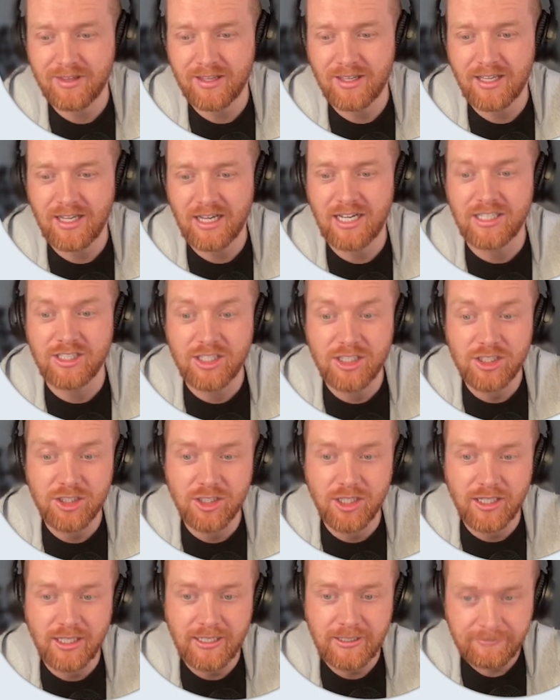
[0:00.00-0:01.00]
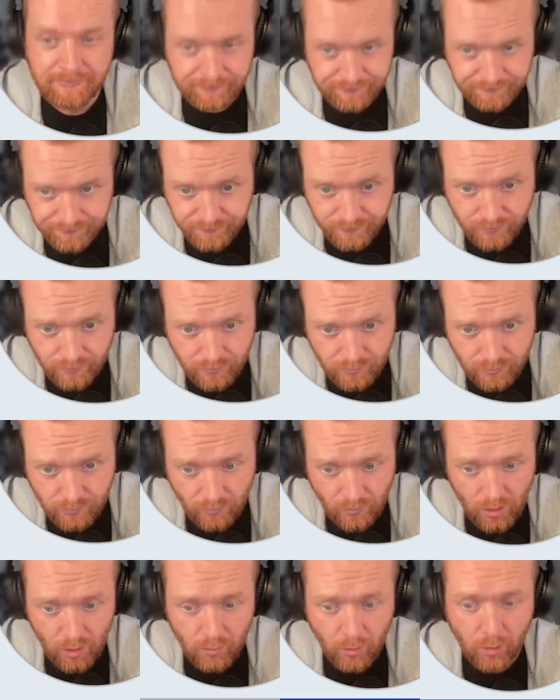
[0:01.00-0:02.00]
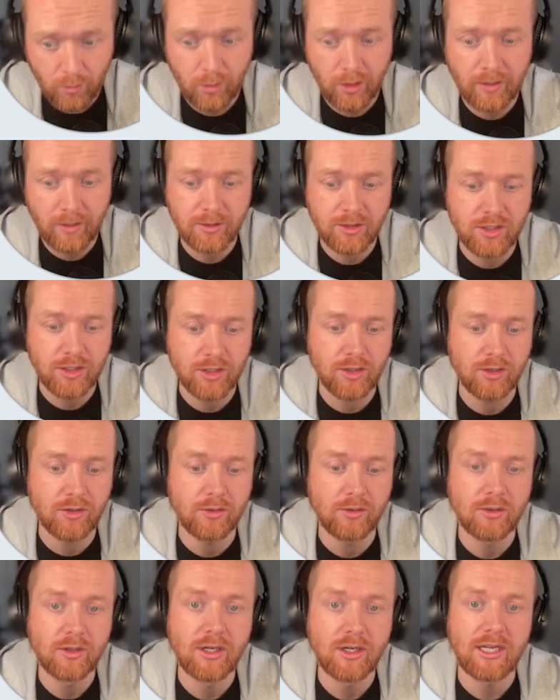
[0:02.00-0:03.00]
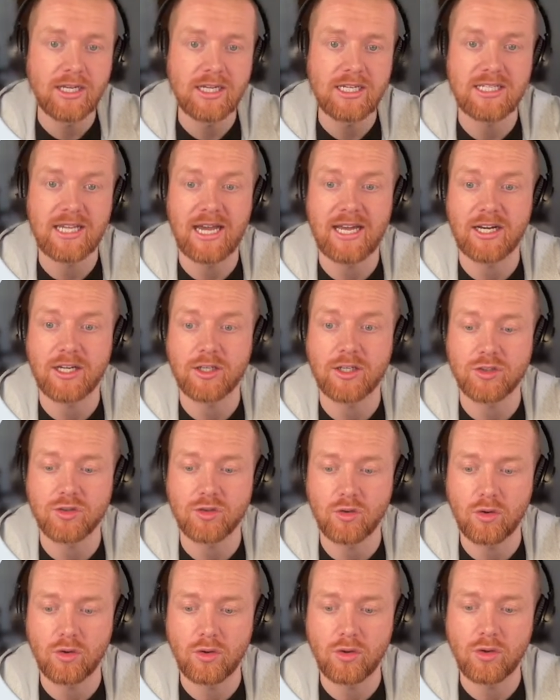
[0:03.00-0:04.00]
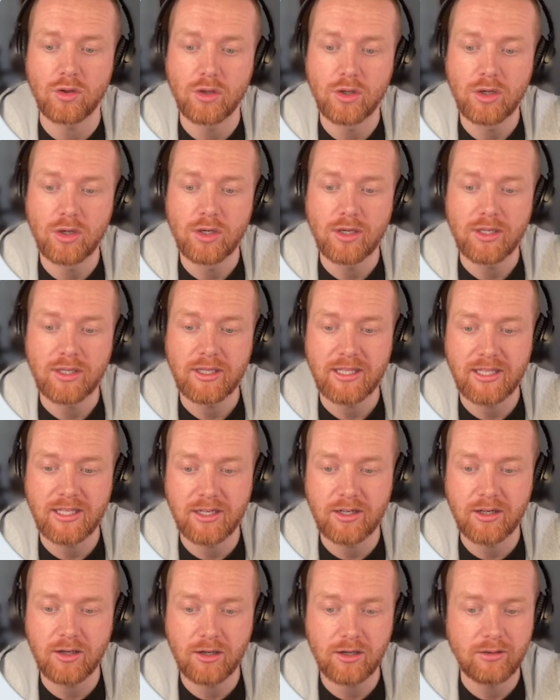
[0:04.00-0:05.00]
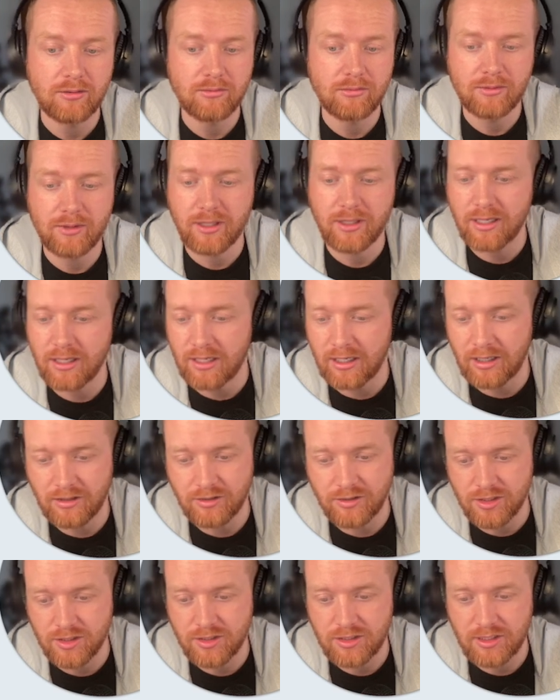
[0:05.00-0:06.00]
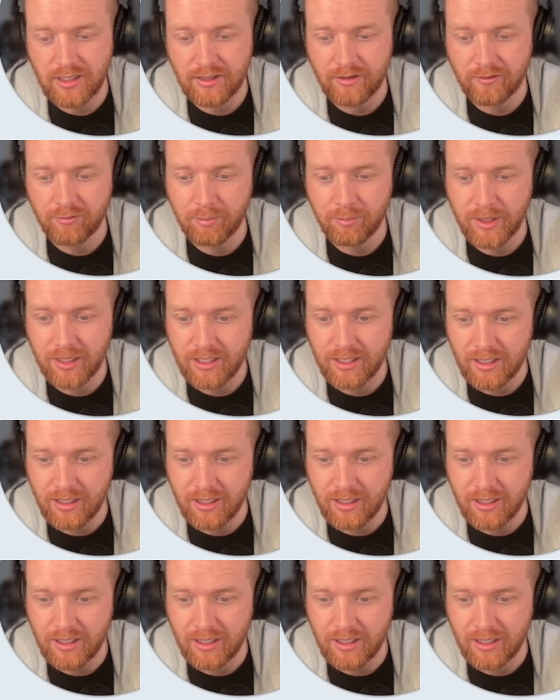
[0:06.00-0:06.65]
Additionally, what we're able to do is add a control here, and I'll just kind of pick